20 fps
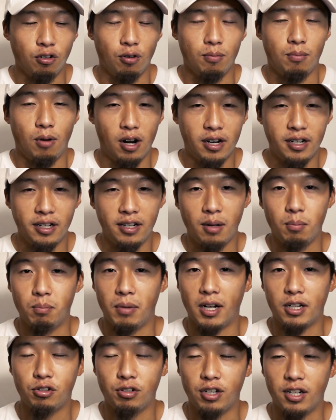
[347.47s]
for
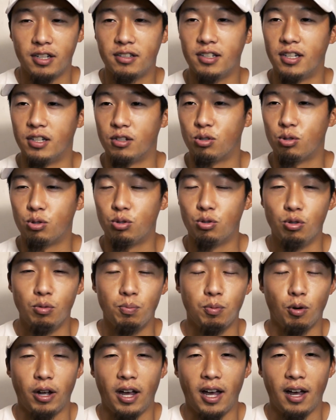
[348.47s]
marketing, metrics is
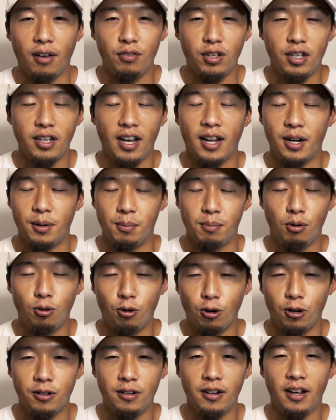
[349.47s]
super heavy and
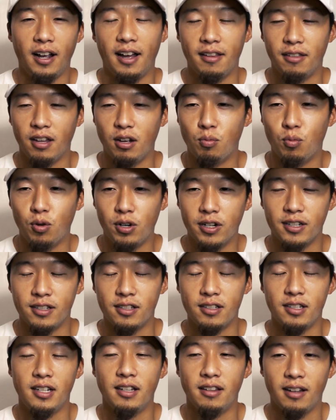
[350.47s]
important, and they want
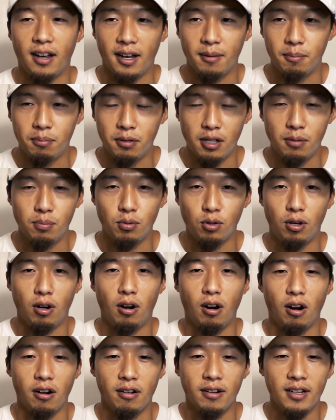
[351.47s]
to see that
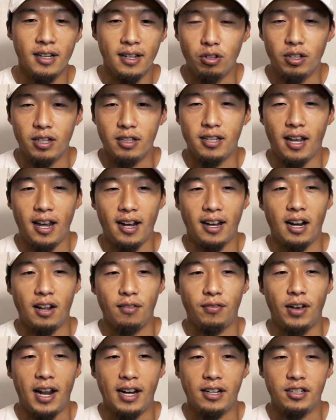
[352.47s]
people are really
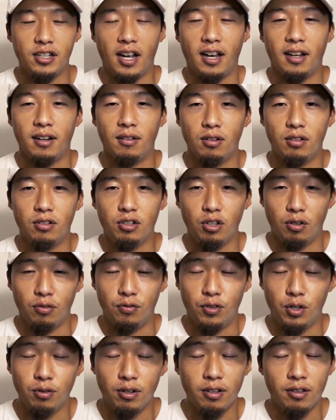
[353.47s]
taking advantage and, you
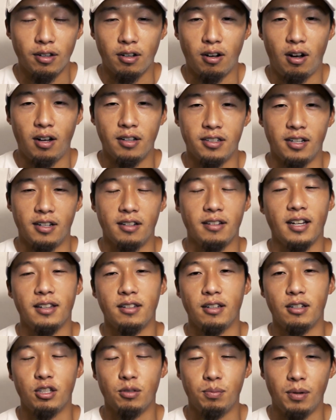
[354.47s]
know, viewing the content
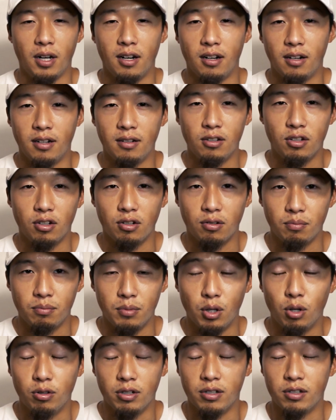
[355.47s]
that they spend, you know,
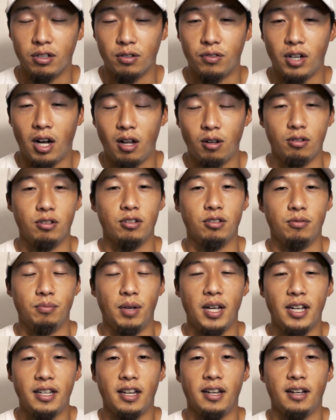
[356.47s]
millions of dollars
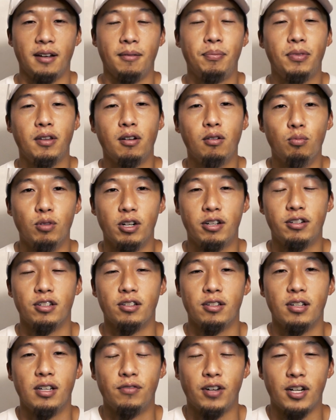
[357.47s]
making, which
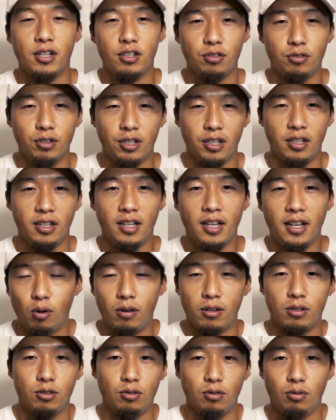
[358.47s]
is eventually
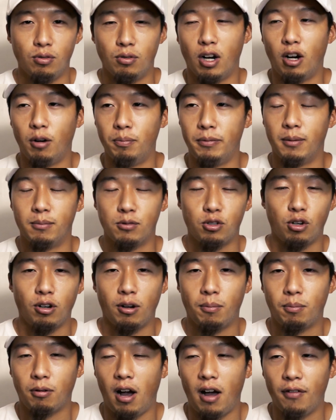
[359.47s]
going to help them
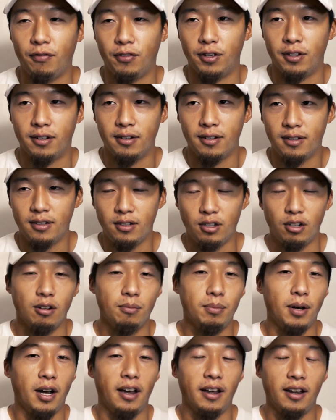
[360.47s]
turn a profit, you
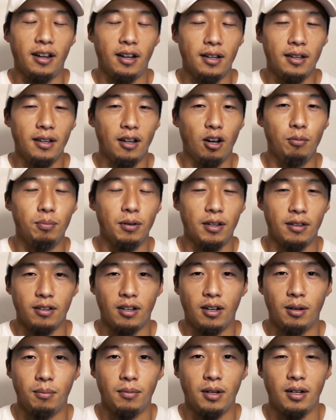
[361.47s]
know, by
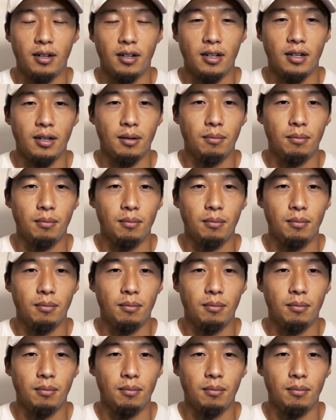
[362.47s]
helping them